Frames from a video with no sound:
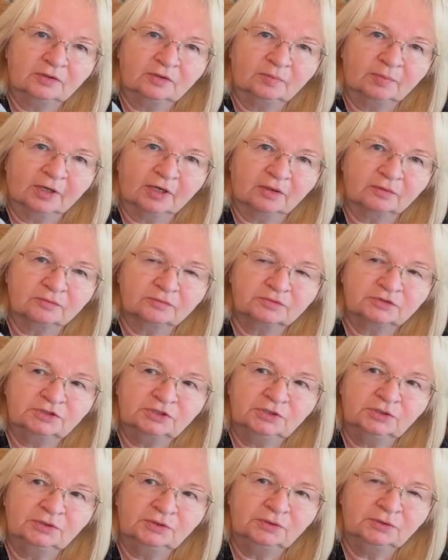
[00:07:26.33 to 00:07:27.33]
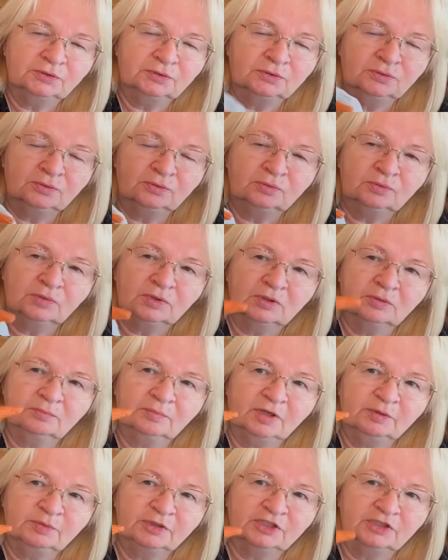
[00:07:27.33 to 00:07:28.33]
about around
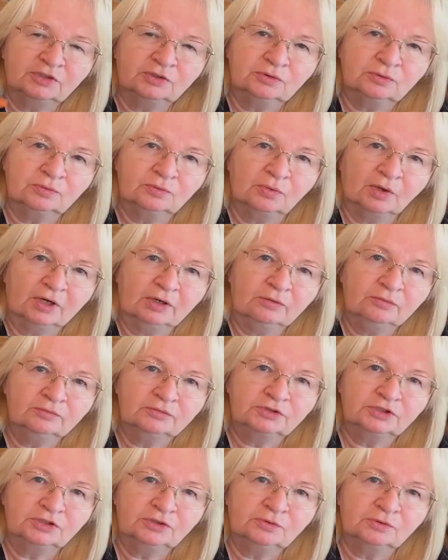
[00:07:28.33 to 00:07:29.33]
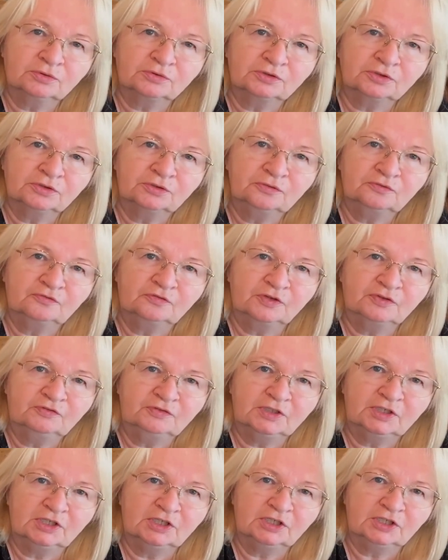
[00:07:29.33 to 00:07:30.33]
$2 or $2.50
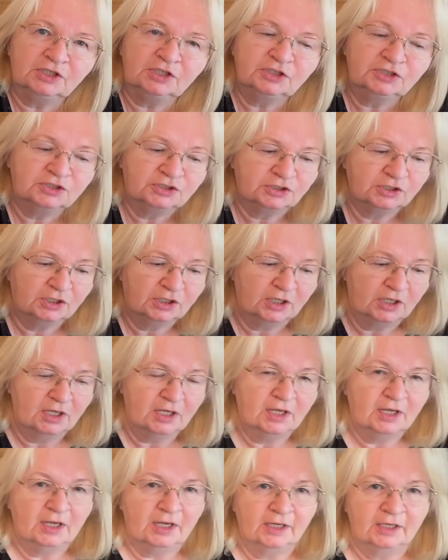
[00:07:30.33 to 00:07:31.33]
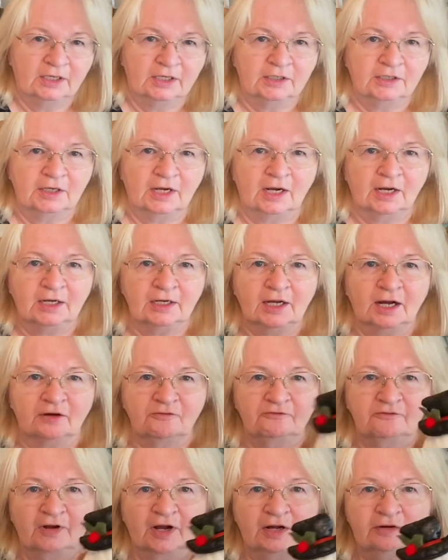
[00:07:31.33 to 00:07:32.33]
each. And I got
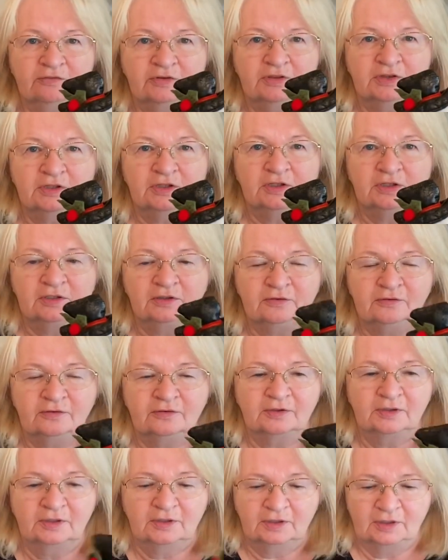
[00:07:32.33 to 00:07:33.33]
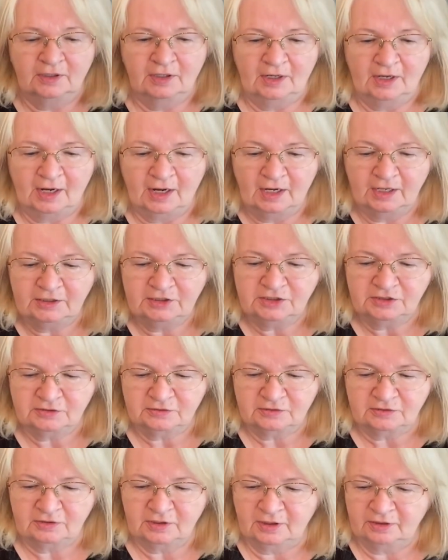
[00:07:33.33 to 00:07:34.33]
5 of these. I
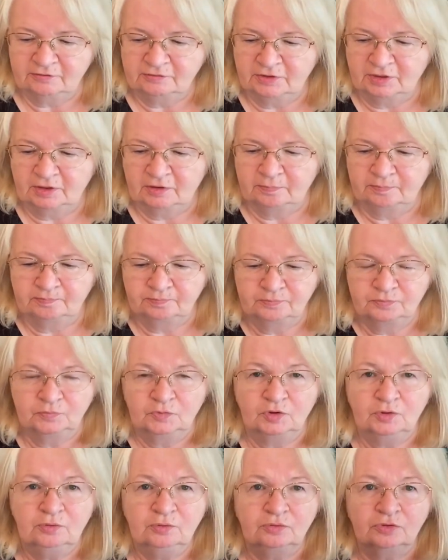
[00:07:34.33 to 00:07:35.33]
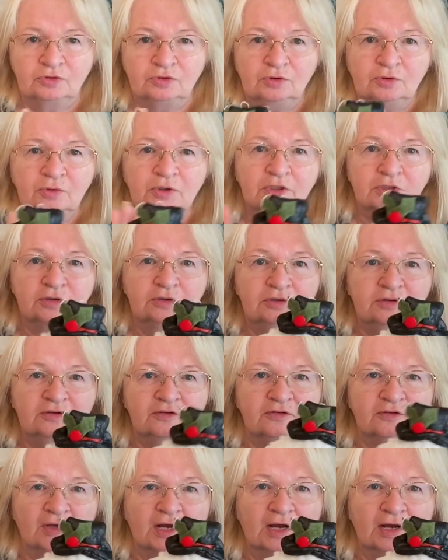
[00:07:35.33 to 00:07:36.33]
just love them. They're a good
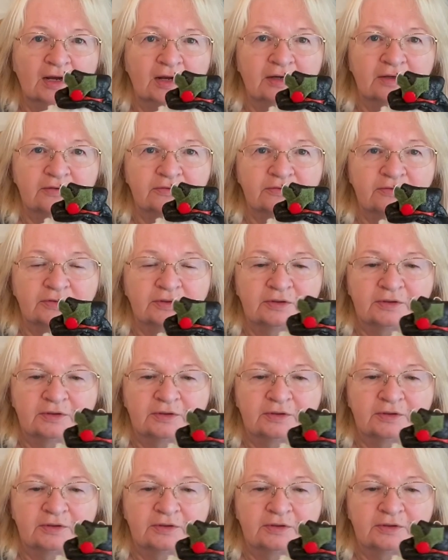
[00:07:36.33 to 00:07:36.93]
size.